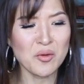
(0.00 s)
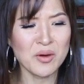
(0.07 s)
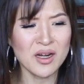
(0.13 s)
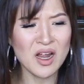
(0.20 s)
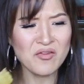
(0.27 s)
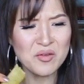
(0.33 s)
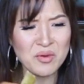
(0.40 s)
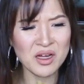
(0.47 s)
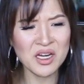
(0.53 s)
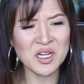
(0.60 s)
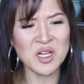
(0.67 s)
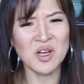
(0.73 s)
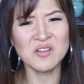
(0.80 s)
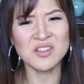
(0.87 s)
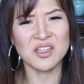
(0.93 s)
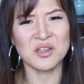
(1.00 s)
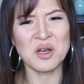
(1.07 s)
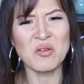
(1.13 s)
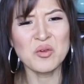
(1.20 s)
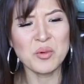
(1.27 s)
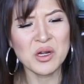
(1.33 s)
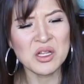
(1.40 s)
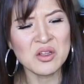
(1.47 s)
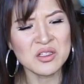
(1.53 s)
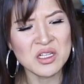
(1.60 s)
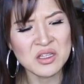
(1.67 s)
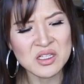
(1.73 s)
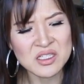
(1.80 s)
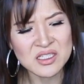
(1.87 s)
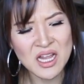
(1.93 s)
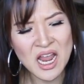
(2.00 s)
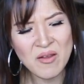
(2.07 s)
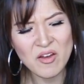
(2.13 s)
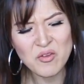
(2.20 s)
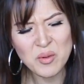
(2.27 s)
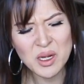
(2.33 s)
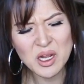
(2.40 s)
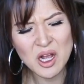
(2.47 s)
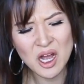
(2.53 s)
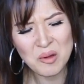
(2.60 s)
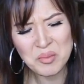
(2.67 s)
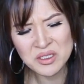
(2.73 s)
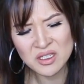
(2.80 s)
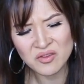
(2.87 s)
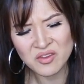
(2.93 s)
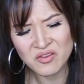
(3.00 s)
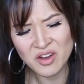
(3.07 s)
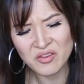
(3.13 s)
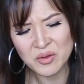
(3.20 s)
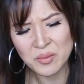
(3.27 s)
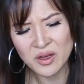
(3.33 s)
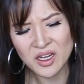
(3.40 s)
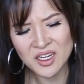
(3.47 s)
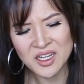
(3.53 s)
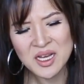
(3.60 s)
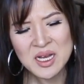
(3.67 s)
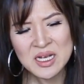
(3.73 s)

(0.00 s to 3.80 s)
but everybody loves it and everybody does it the same. Everybody copies off of everybody.